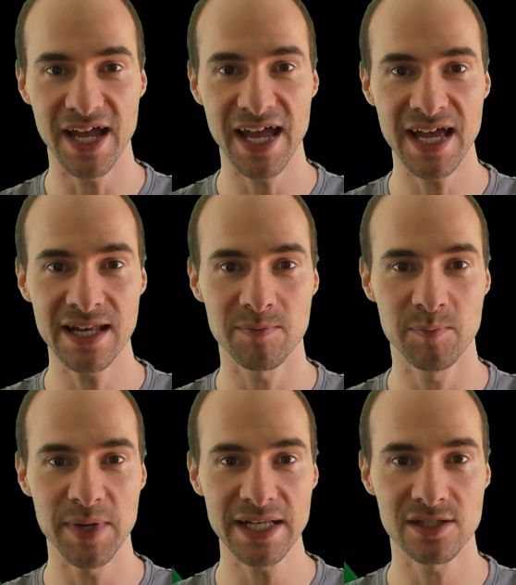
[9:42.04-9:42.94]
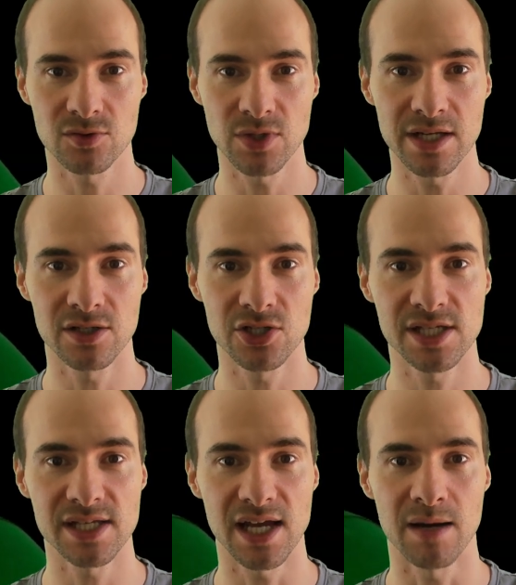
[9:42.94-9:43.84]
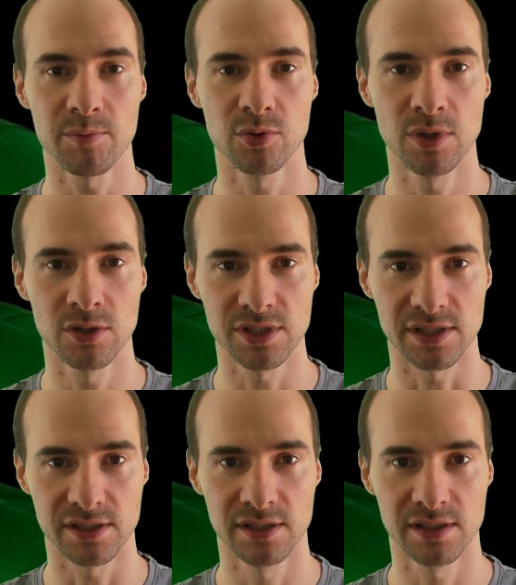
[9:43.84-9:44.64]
and bad strategies are promoted.